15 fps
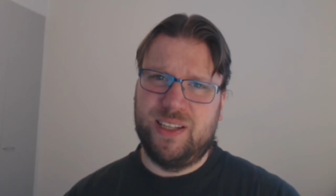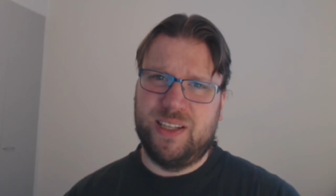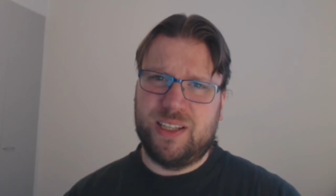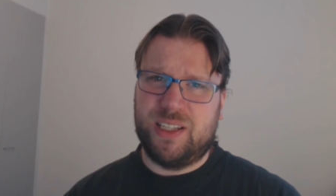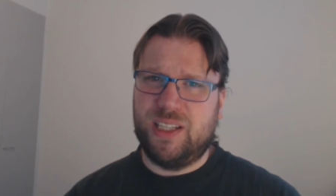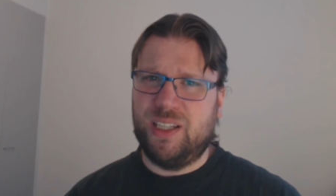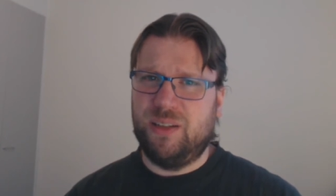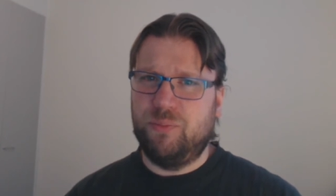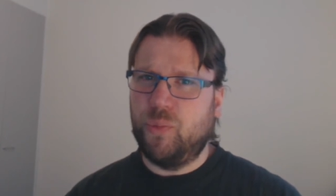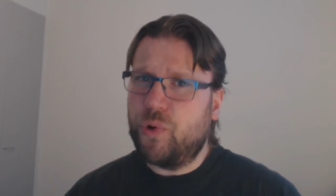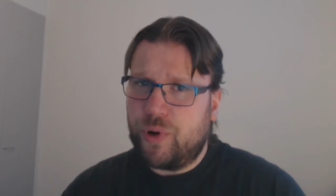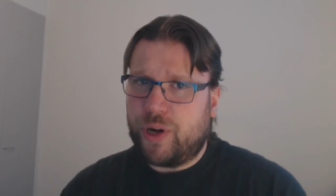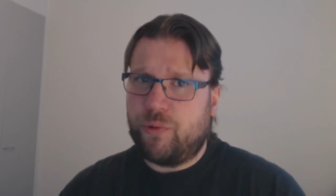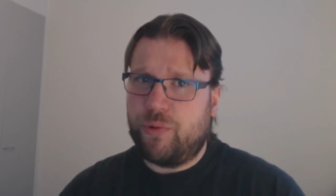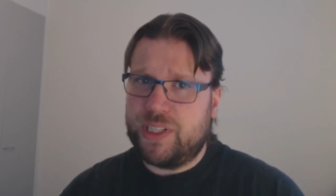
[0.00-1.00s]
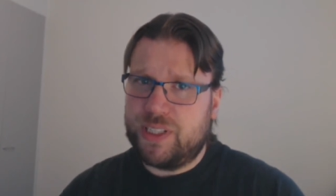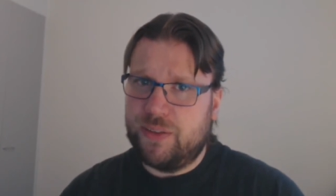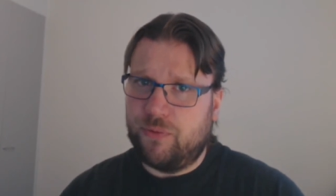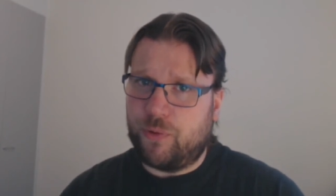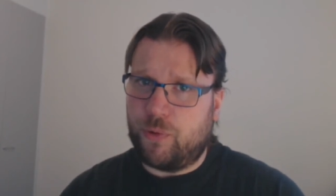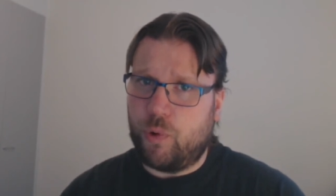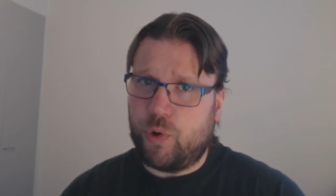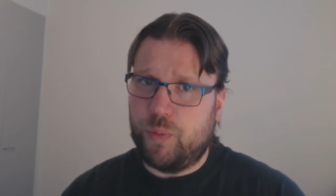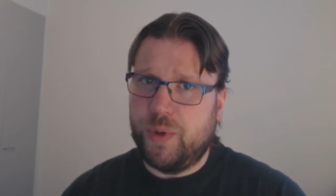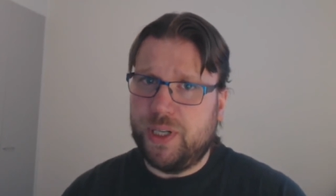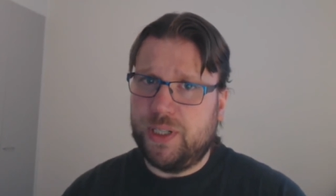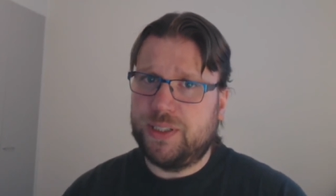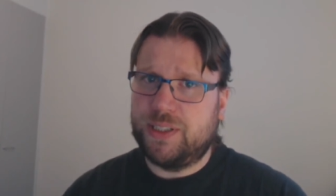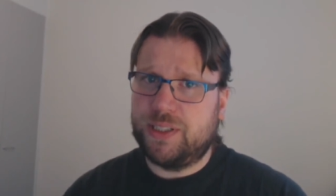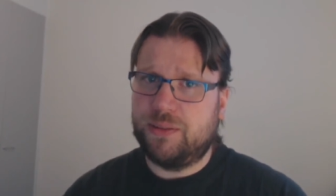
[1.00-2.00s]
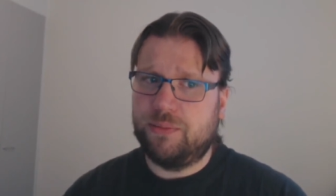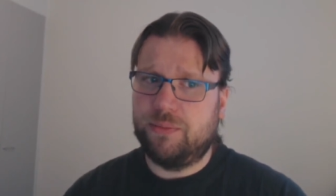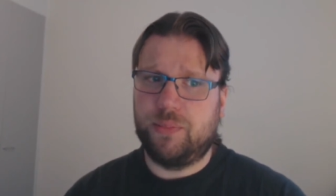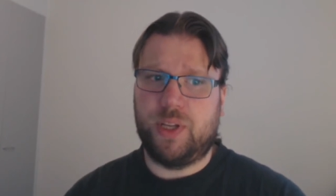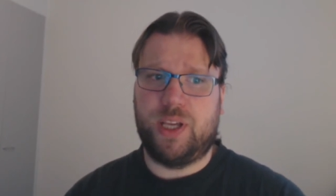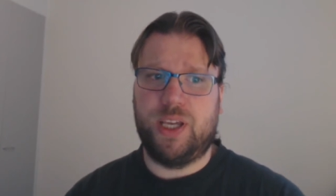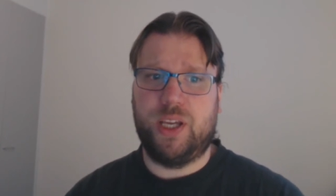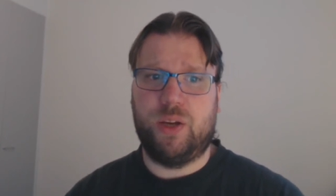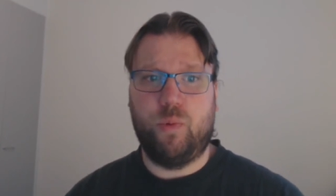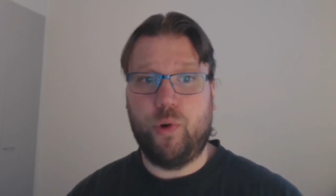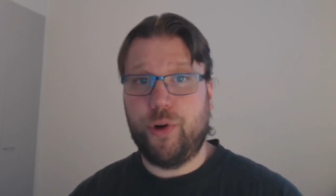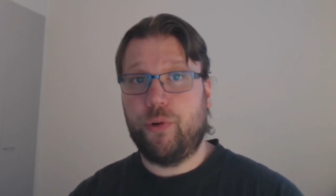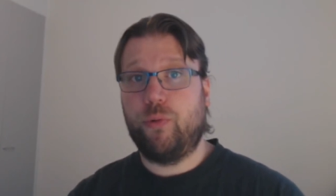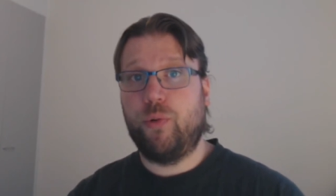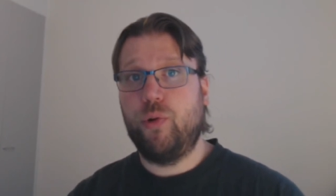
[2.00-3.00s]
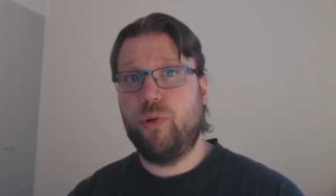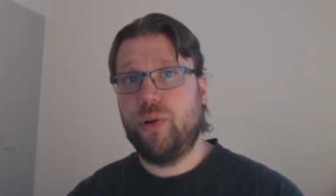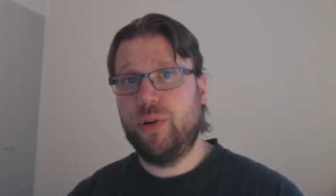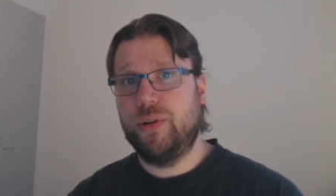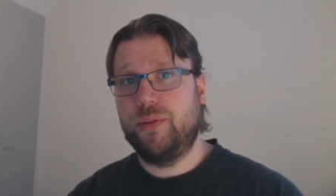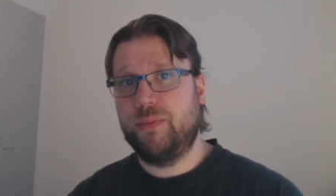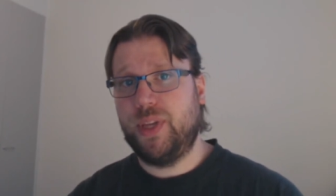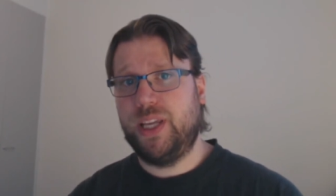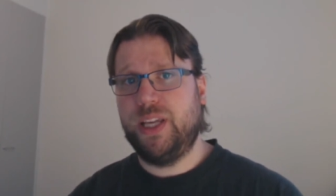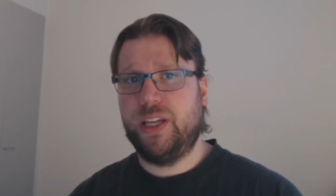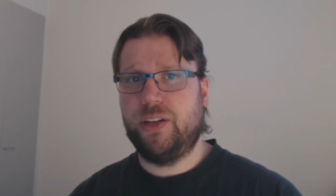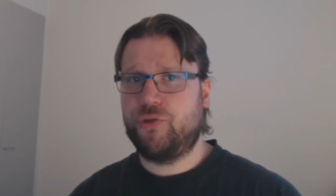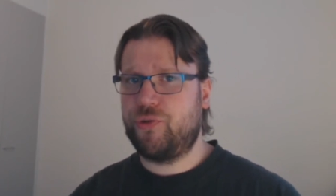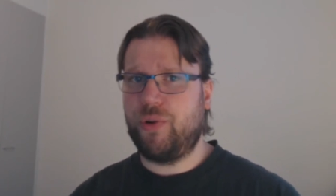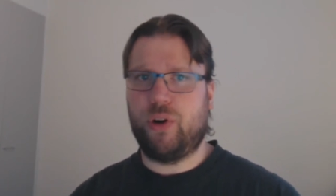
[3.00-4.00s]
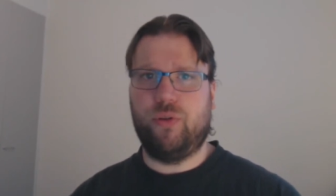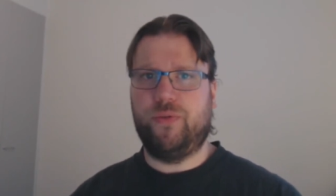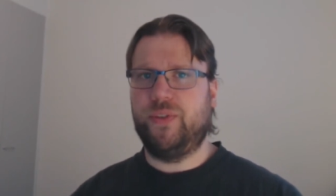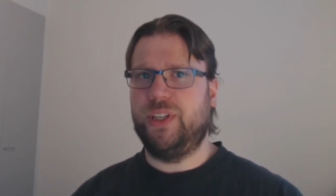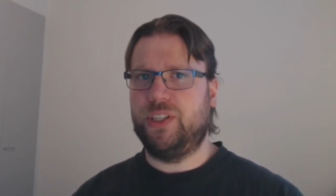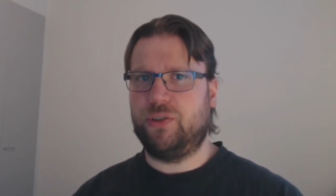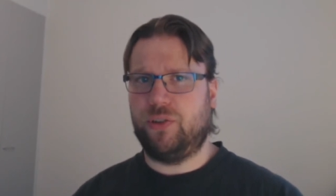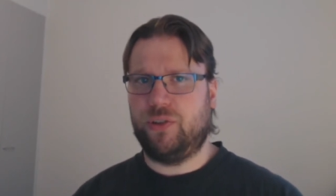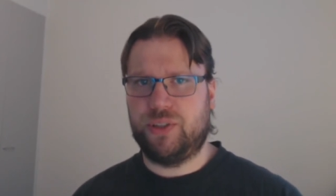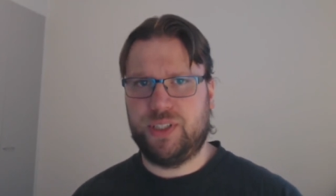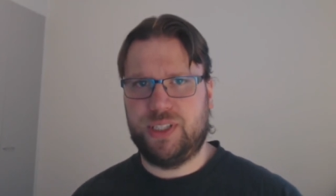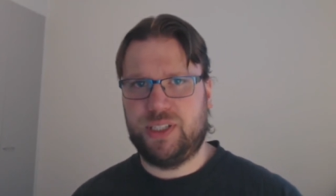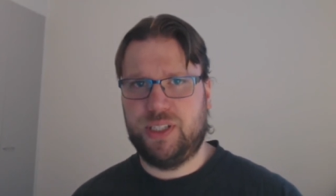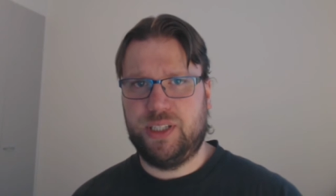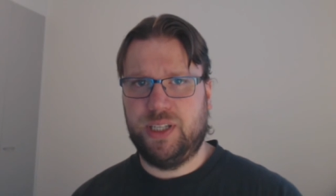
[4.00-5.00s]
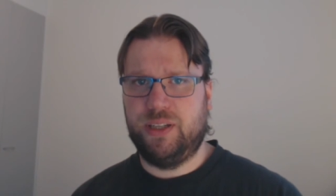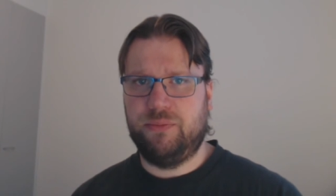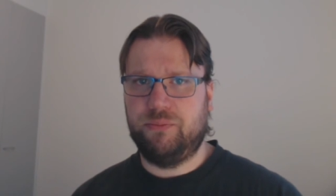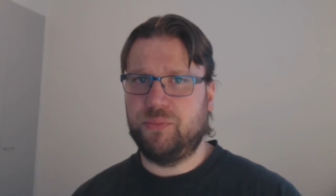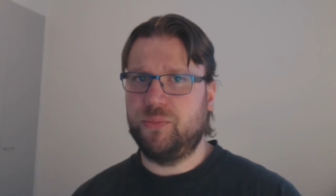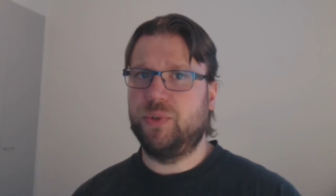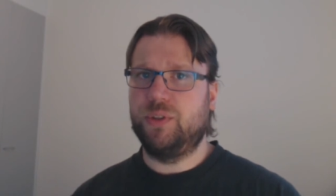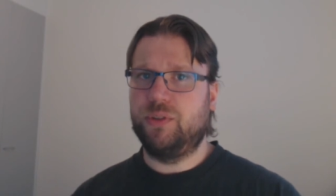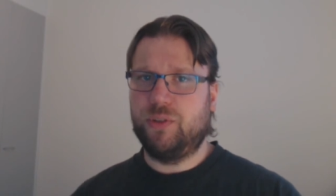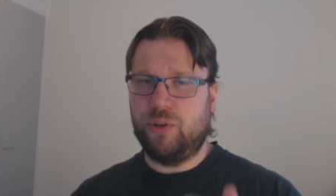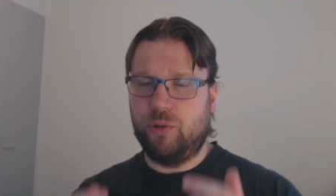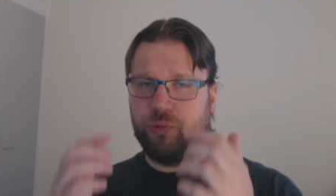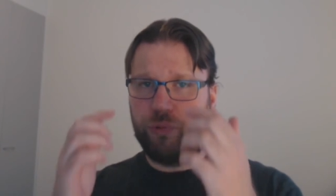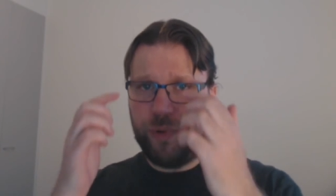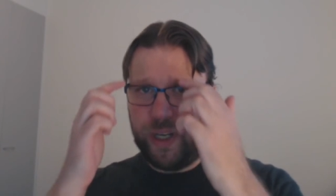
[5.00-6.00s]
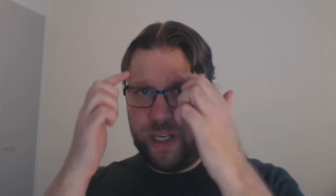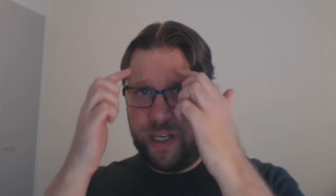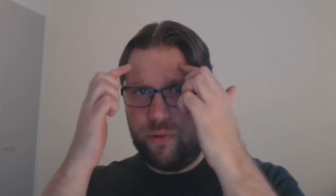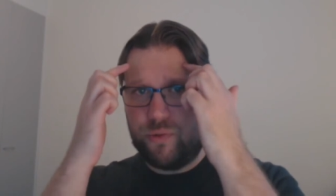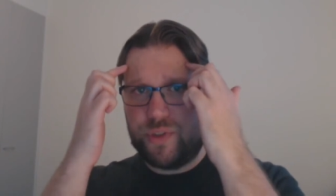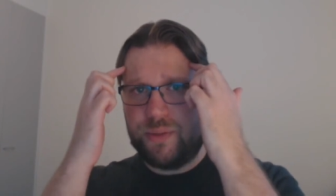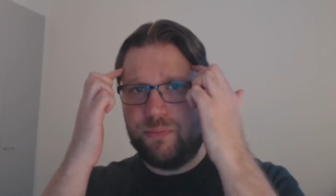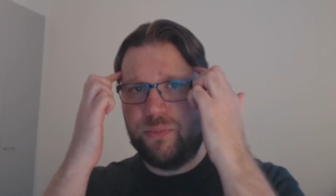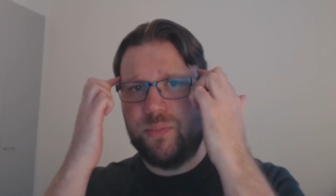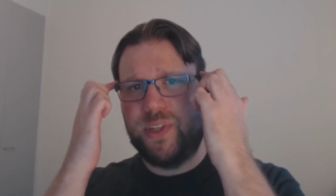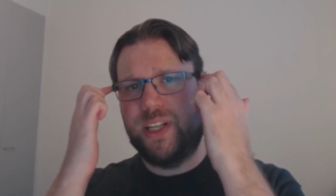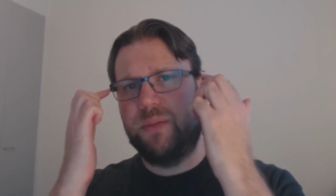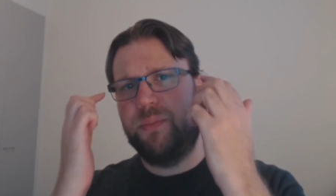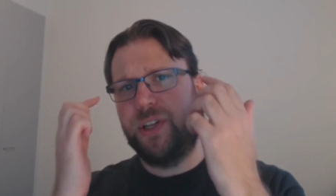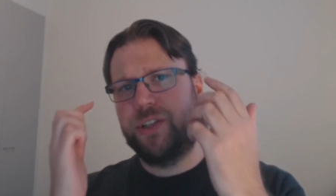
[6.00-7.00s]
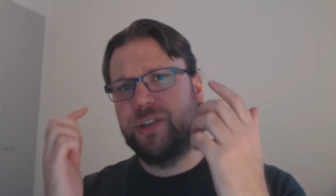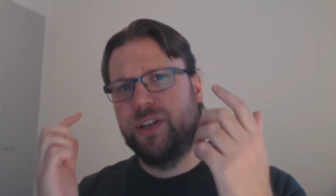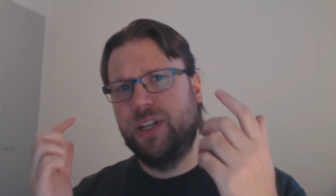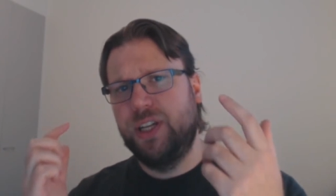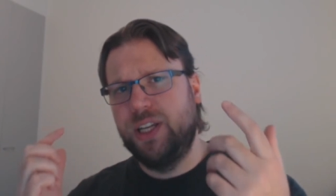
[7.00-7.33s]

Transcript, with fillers: The more aggressive Rogue builds, like Water Rogue, they can shrug off these losses, they don't really lose that much.